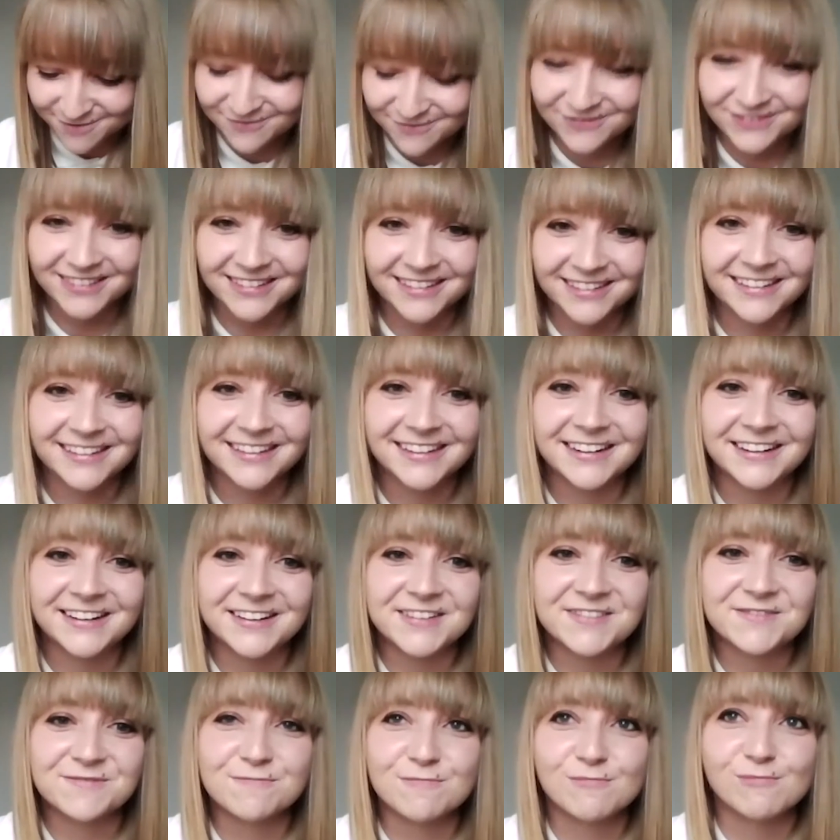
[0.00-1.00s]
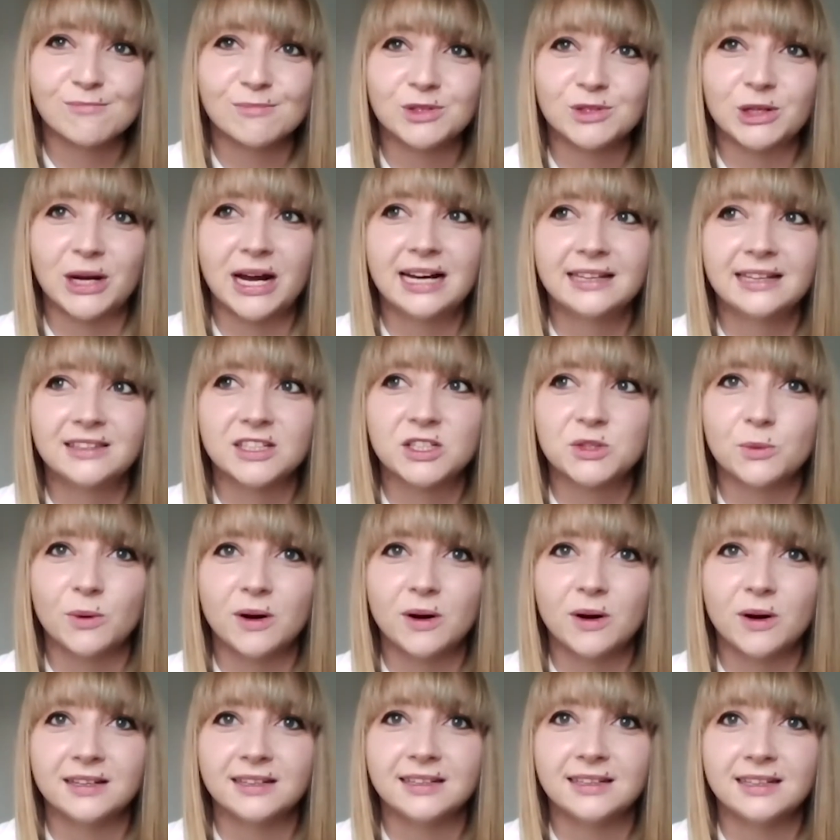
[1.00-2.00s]
But so I had this
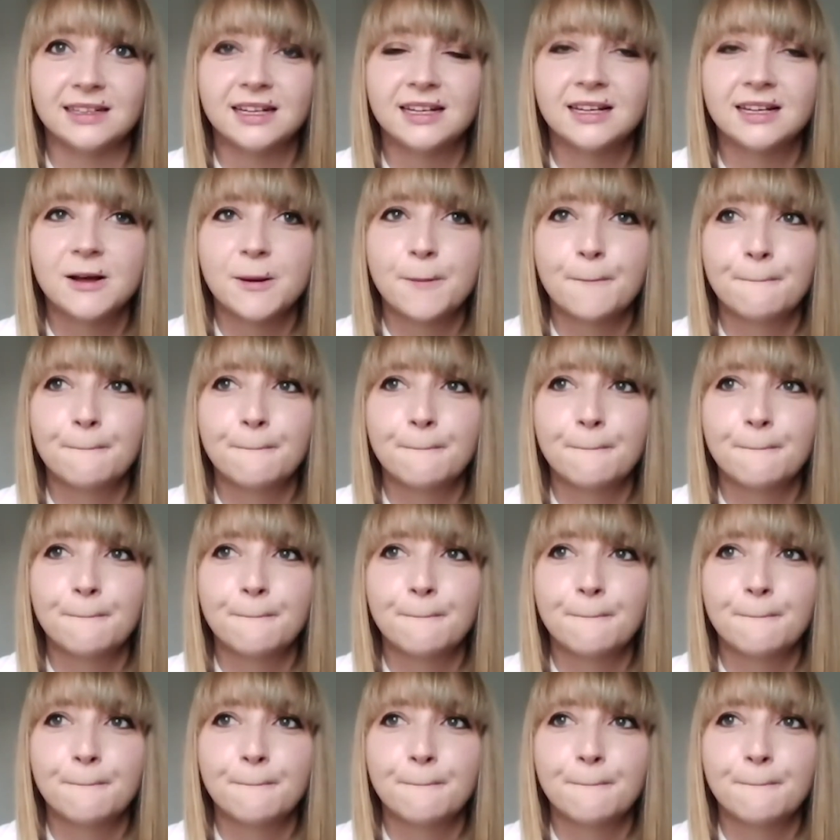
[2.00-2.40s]
one,